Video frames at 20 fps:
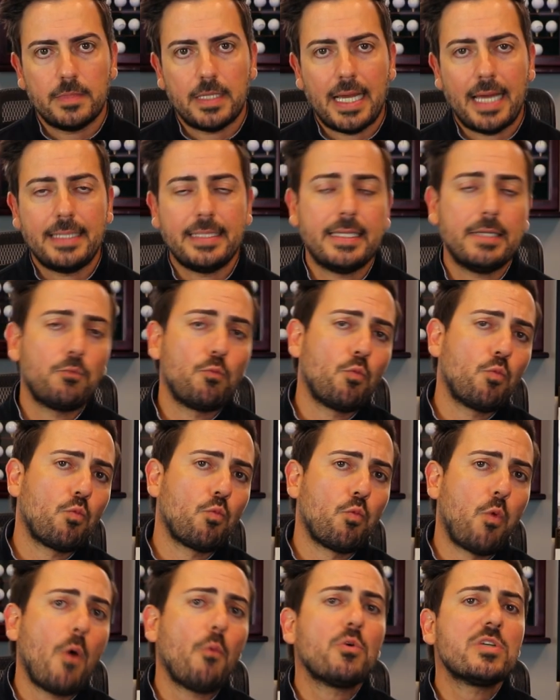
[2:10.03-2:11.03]
And
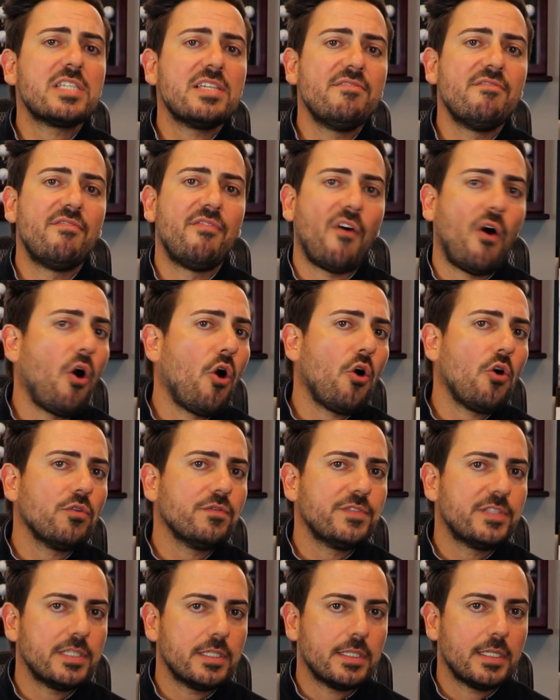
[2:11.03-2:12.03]
what was
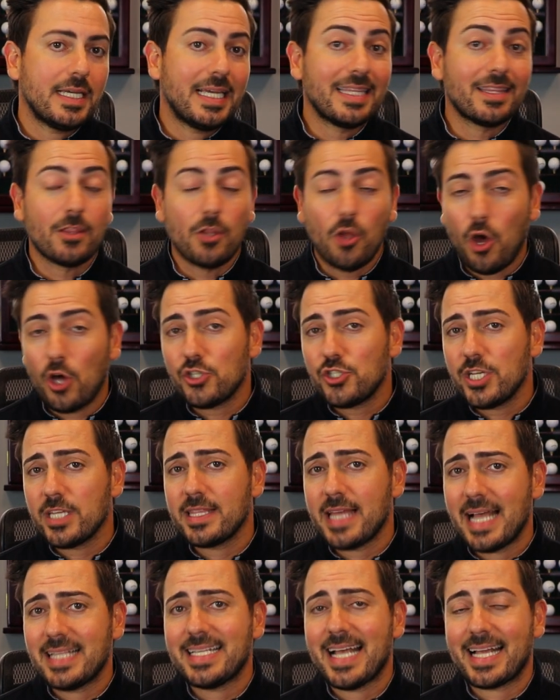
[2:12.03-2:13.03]
involved in launching
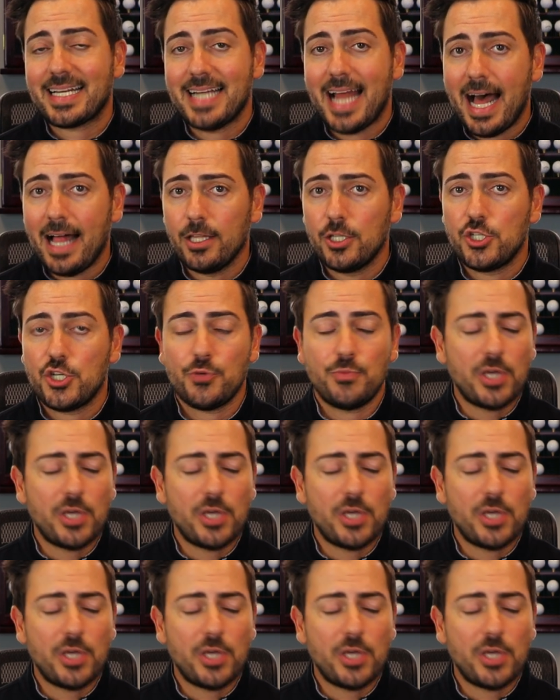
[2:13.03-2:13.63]
that technology?